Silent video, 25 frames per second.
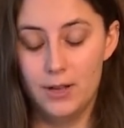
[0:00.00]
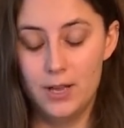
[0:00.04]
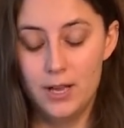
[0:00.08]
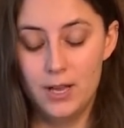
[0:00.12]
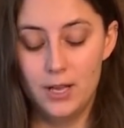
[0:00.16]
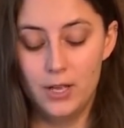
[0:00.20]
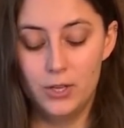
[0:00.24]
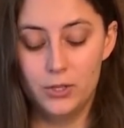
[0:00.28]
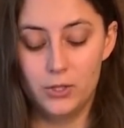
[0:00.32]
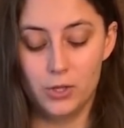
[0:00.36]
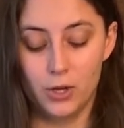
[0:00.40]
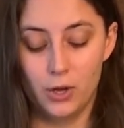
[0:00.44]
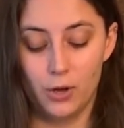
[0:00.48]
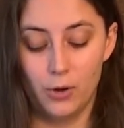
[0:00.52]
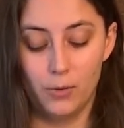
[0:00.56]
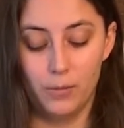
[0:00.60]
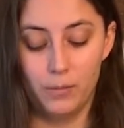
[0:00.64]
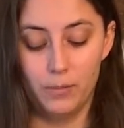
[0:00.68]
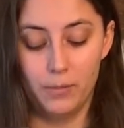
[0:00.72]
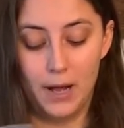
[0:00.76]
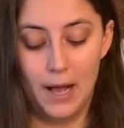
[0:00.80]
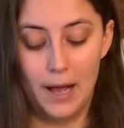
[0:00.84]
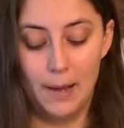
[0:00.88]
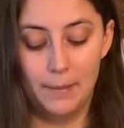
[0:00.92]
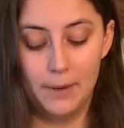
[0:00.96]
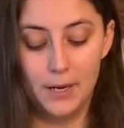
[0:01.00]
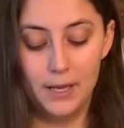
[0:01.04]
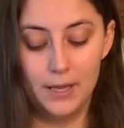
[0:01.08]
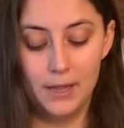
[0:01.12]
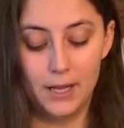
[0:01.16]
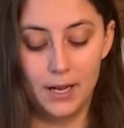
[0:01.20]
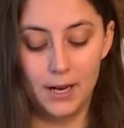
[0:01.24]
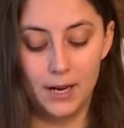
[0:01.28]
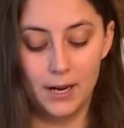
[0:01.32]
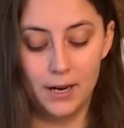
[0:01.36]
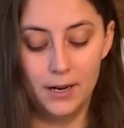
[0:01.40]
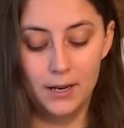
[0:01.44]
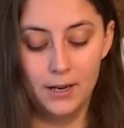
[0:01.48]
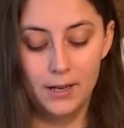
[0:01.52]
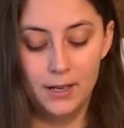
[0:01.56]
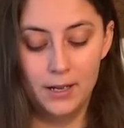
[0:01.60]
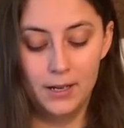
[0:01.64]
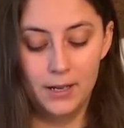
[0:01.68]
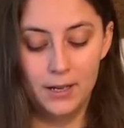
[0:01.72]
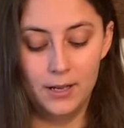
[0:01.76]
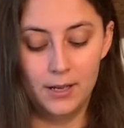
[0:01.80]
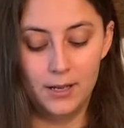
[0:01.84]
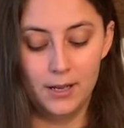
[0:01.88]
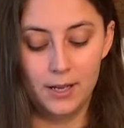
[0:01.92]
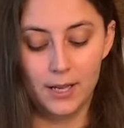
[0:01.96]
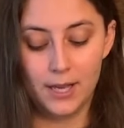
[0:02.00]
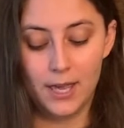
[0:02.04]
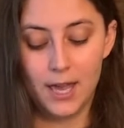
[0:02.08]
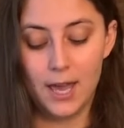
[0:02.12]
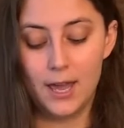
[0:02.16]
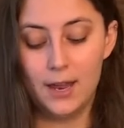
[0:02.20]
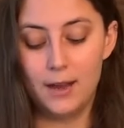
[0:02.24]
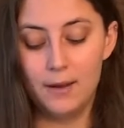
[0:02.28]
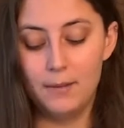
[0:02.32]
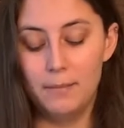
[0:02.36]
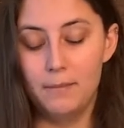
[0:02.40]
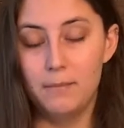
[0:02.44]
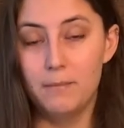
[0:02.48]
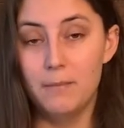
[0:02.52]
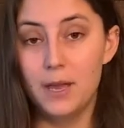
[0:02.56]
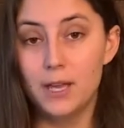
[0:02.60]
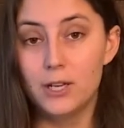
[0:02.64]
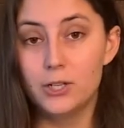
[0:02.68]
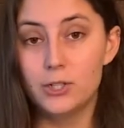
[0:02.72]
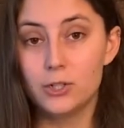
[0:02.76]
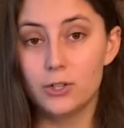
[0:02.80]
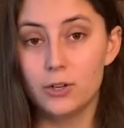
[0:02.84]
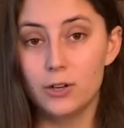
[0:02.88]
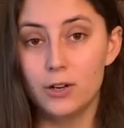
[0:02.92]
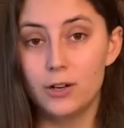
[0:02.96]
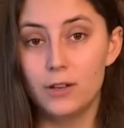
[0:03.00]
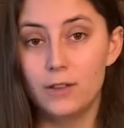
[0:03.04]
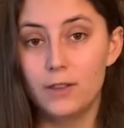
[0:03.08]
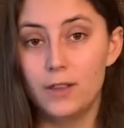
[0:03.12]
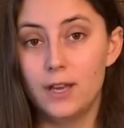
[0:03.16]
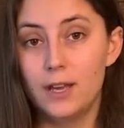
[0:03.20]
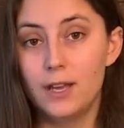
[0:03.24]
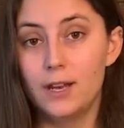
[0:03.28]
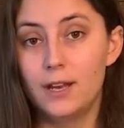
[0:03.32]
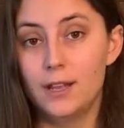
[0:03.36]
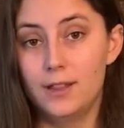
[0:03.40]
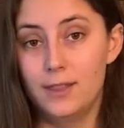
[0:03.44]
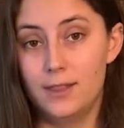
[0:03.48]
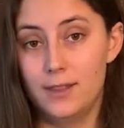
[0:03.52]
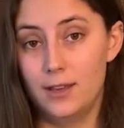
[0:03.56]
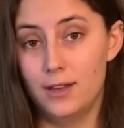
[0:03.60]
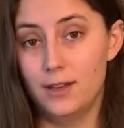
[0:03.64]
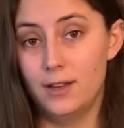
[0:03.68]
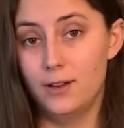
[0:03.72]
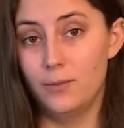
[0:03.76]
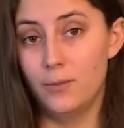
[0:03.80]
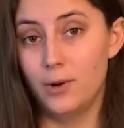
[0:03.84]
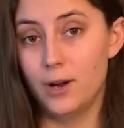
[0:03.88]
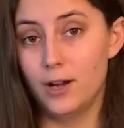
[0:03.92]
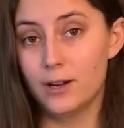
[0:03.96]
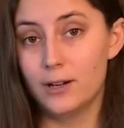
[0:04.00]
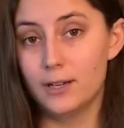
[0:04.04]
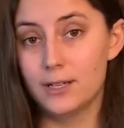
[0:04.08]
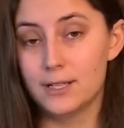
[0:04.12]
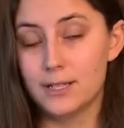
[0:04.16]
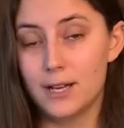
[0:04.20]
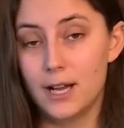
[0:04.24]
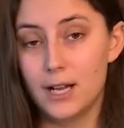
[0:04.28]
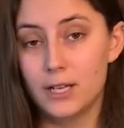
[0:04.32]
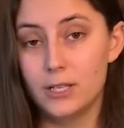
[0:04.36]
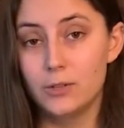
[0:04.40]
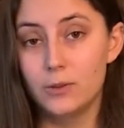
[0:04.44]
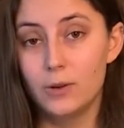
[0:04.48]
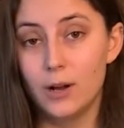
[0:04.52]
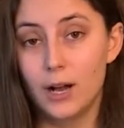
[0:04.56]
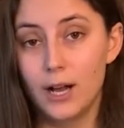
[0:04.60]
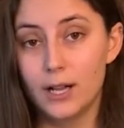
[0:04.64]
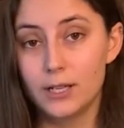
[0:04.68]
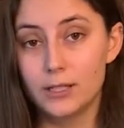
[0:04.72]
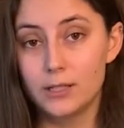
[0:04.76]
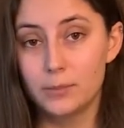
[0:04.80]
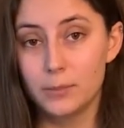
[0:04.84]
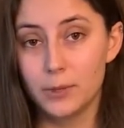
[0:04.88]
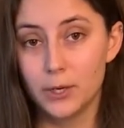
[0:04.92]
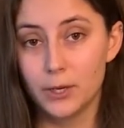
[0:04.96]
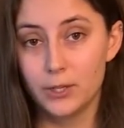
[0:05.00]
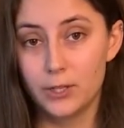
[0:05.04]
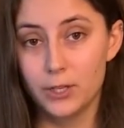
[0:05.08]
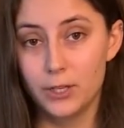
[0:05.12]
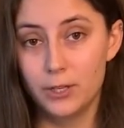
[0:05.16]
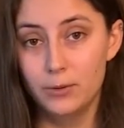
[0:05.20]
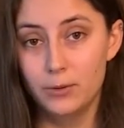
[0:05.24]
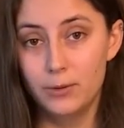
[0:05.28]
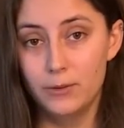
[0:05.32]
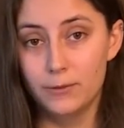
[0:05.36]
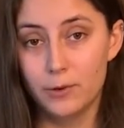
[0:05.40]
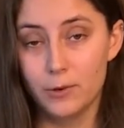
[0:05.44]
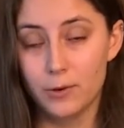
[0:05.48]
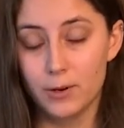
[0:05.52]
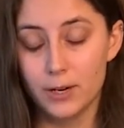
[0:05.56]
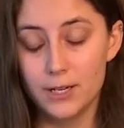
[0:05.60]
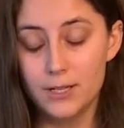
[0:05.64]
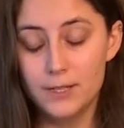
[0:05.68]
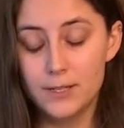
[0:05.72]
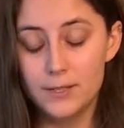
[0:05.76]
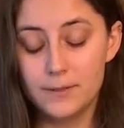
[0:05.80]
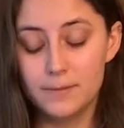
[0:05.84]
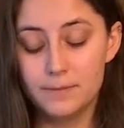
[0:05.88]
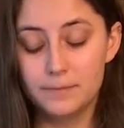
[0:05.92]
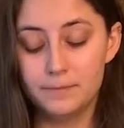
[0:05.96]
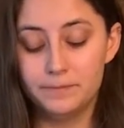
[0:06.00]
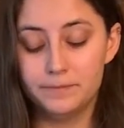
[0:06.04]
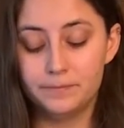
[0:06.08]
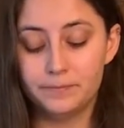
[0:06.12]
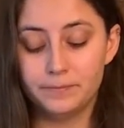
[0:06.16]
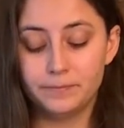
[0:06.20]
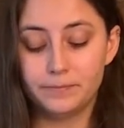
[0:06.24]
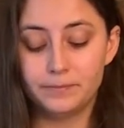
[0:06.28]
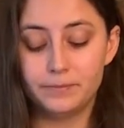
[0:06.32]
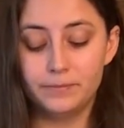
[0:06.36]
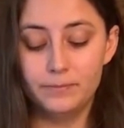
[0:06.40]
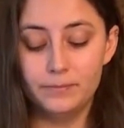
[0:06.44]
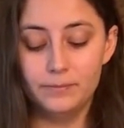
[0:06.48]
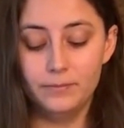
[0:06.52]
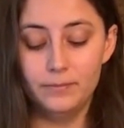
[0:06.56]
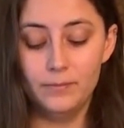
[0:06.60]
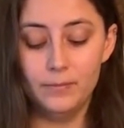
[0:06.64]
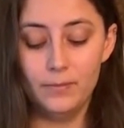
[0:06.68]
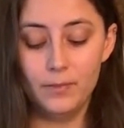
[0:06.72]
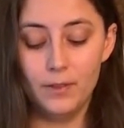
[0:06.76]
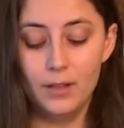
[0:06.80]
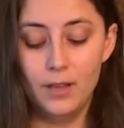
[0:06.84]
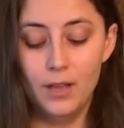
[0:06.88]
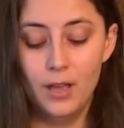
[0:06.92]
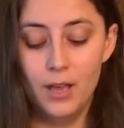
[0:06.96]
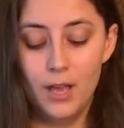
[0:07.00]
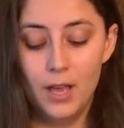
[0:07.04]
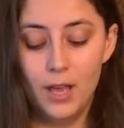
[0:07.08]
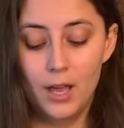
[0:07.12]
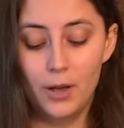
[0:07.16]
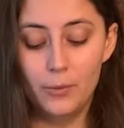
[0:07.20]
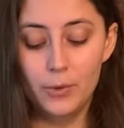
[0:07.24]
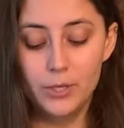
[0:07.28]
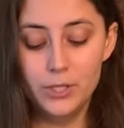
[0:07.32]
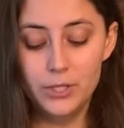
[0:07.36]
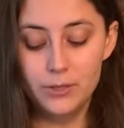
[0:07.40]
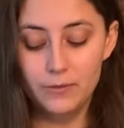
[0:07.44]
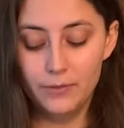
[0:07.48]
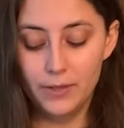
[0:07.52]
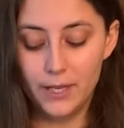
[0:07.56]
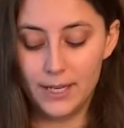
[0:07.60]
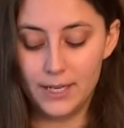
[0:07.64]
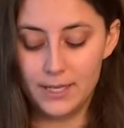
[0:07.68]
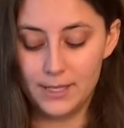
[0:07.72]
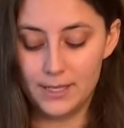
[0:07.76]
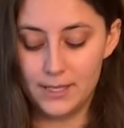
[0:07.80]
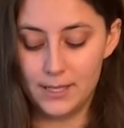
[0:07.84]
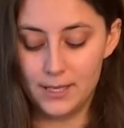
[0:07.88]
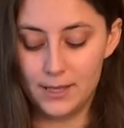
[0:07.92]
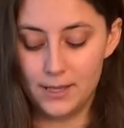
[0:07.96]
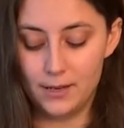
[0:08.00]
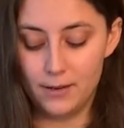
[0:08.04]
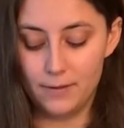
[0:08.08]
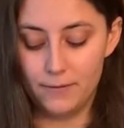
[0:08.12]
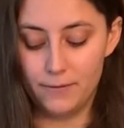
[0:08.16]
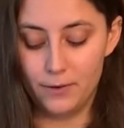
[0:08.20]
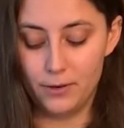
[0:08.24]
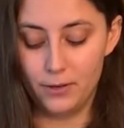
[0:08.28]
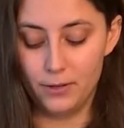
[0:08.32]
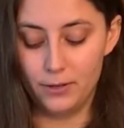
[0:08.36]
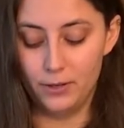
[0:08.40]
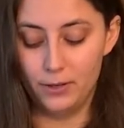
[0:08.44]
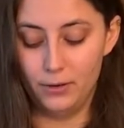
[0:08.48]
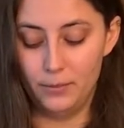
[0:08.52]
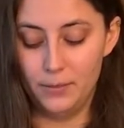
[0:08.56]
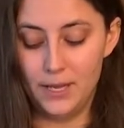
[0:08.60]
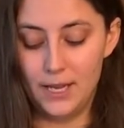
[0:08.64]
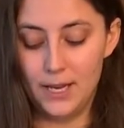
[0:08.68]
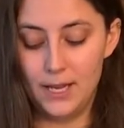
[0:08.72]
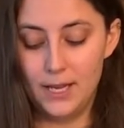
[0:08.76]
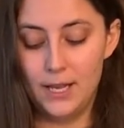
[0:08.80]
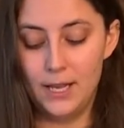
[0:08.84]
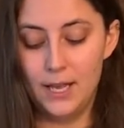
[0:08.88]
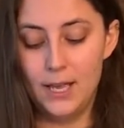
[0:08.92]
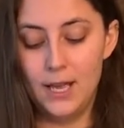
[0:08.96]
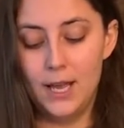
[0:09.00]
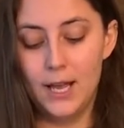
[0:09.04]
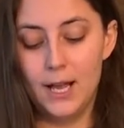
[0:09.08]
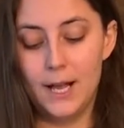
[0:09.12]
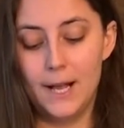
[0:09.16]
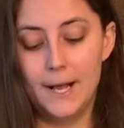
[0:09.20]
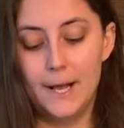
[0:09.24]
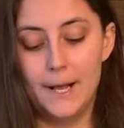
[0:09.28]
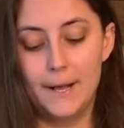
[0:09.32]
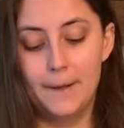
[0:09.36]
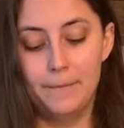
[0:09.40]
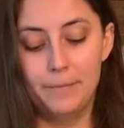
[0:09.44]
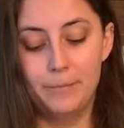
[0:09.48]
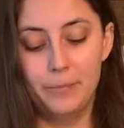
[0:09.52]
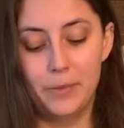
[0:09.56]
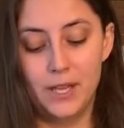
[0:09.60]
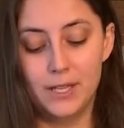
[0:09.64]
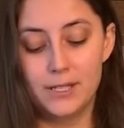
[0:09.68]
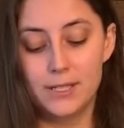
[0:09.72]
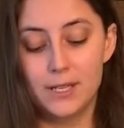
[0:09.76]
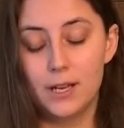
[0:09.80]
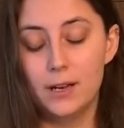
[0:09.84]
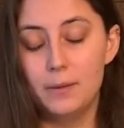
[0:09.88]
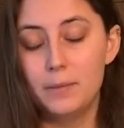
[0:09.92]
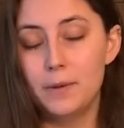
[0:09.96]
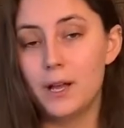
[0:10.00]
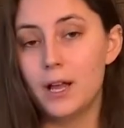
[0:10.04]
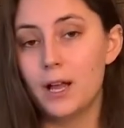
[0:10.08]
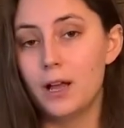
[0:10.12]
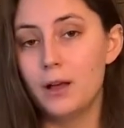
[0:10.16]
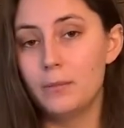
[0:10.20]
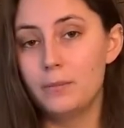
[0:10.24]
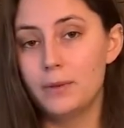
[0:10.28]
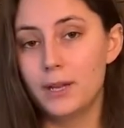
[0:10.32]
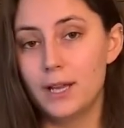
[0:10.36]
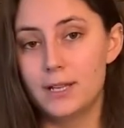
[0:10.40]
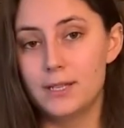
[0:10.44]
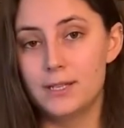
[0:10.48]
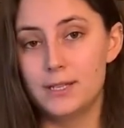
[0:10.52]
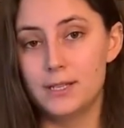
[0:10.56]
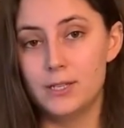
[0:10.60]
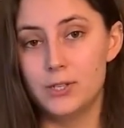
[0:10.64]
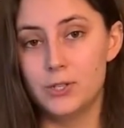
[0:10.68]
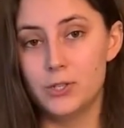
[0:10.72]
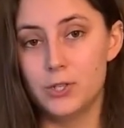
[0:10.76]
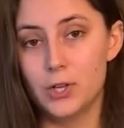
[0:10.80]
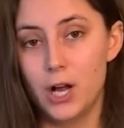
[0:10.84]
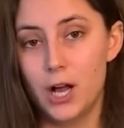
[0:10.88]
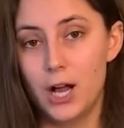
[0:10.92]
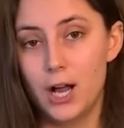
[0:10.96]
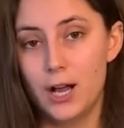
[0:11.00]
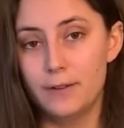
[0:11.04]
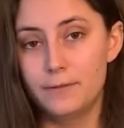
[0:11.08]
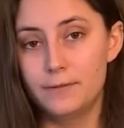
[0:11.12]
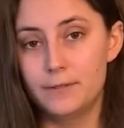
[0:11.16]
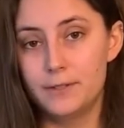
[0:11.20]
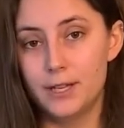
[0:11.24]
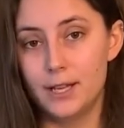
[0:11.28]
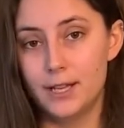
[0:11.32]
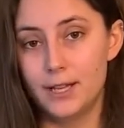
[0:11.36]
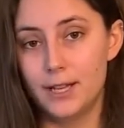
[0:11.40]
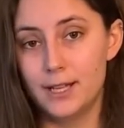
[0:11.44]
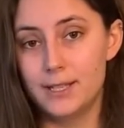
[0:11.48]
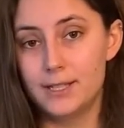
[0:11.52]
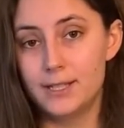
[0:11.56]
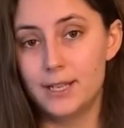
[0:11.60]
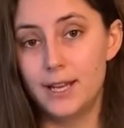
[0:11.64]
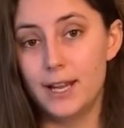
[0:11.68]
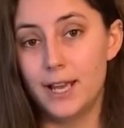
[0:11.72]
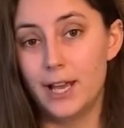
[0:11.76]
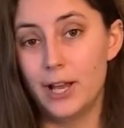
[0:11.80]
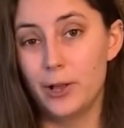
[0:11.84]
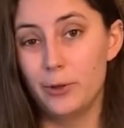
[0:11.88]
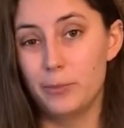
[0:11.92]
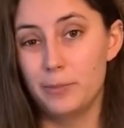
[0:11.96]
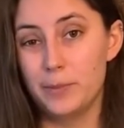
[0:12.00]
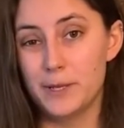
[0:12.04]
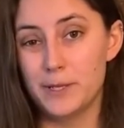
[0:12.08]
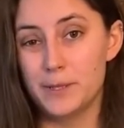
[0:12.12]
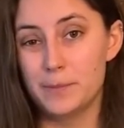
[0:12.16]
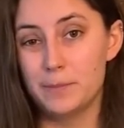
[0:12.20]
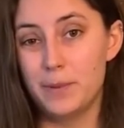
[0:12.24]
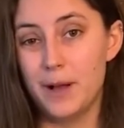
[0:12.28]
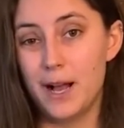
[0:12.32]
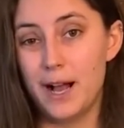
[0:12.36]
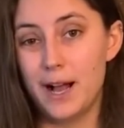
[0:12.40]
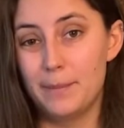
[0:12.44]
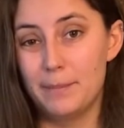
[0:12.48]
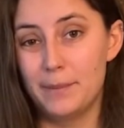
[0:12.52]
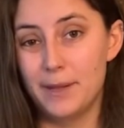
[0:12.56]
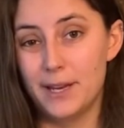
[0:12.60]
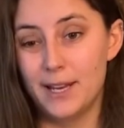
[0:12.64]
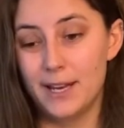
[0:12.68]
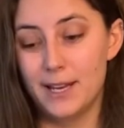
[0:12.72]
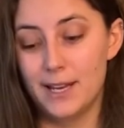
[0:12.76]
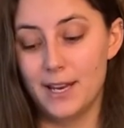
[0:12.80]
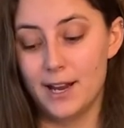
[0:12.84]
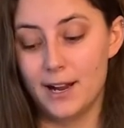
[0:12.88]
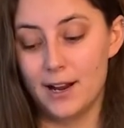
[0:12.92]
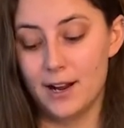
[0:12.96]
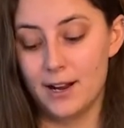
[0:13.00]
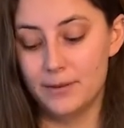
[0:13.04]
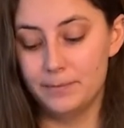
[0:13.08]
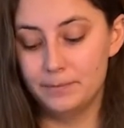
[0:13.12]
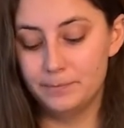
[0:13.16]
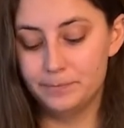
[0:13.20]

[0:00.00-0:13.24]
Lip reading: So pop it in there. Again, make sure that the water is not too hot to burn you, of course. And once you've let it sit there for a little minute, it's going to become nice and soft, and that's going to help us pop it in here.